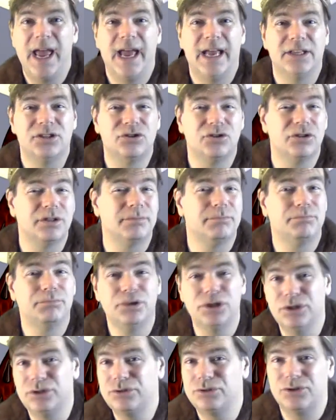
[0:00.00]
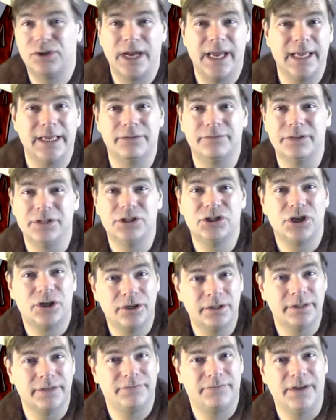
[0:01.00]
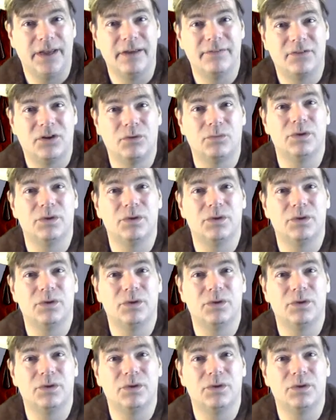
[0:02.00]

and so the blue dragon returned the favor